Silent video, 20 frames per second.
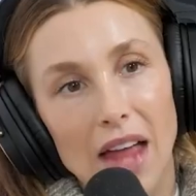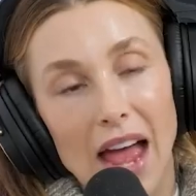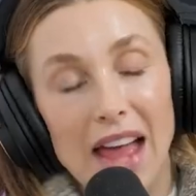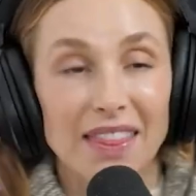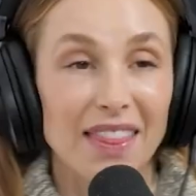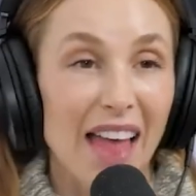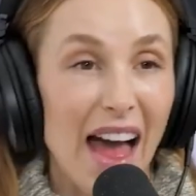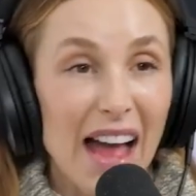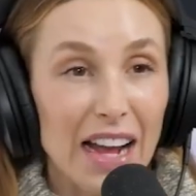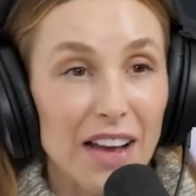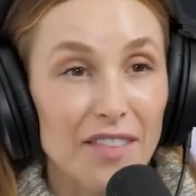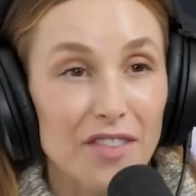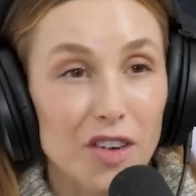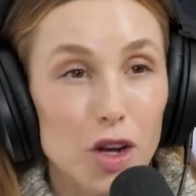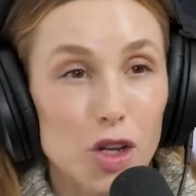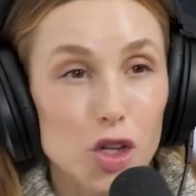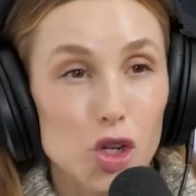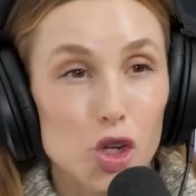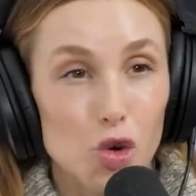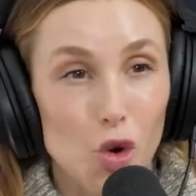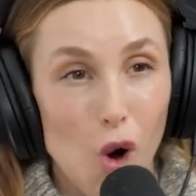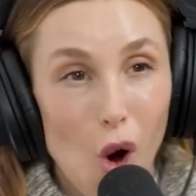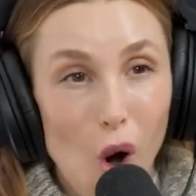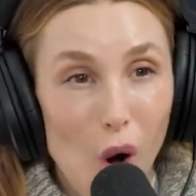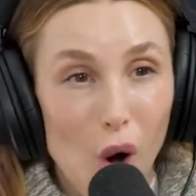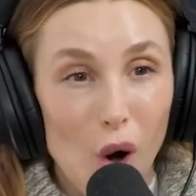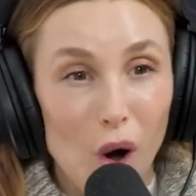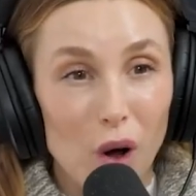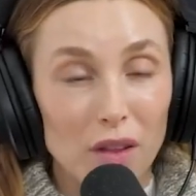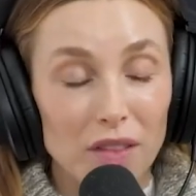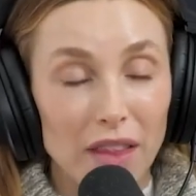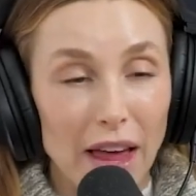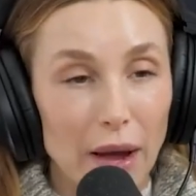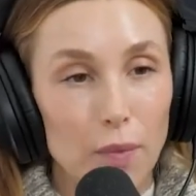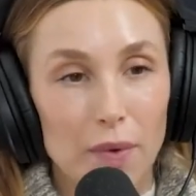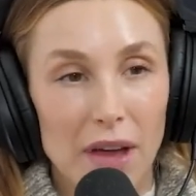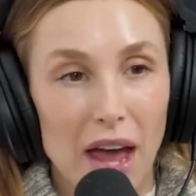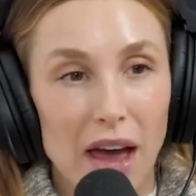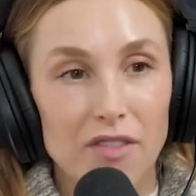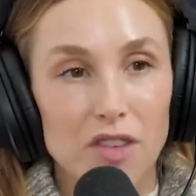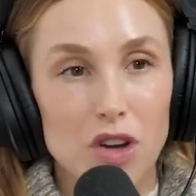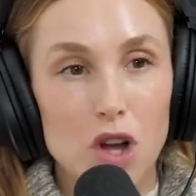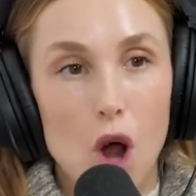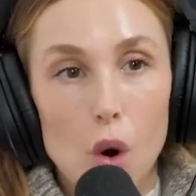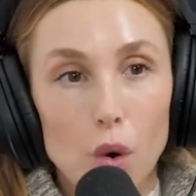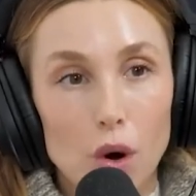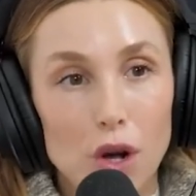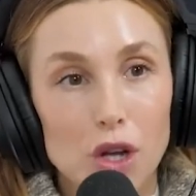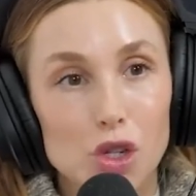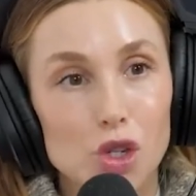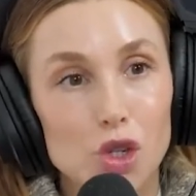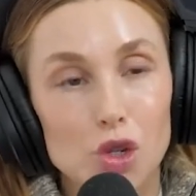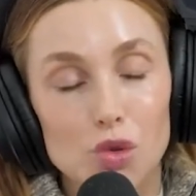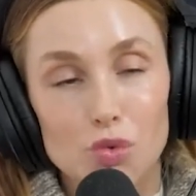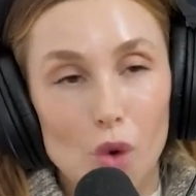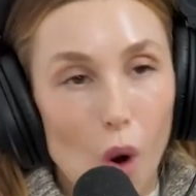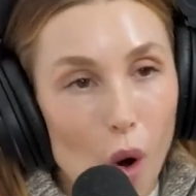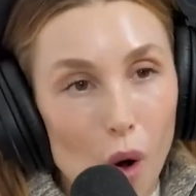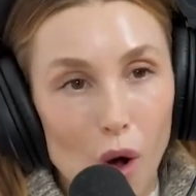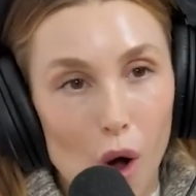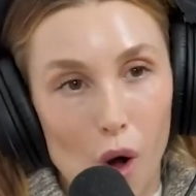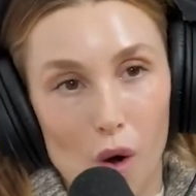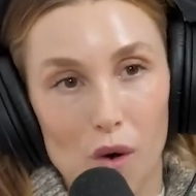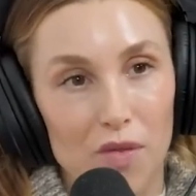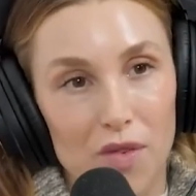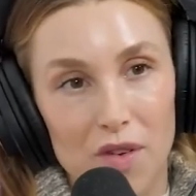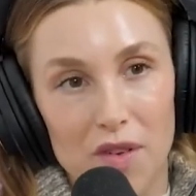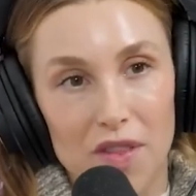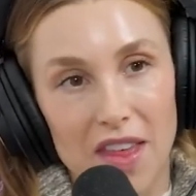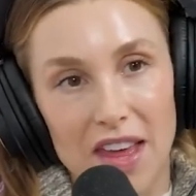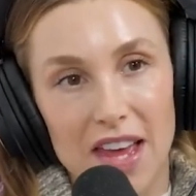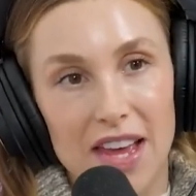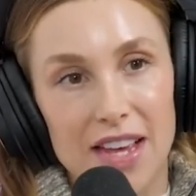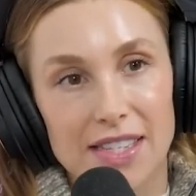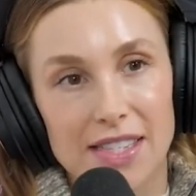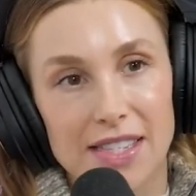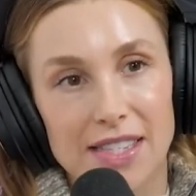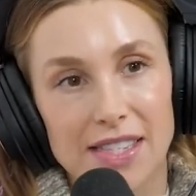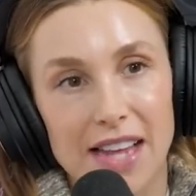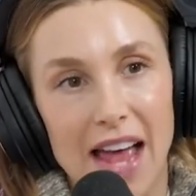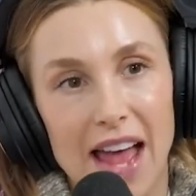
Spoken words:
And lack of control. Like we have no control over this.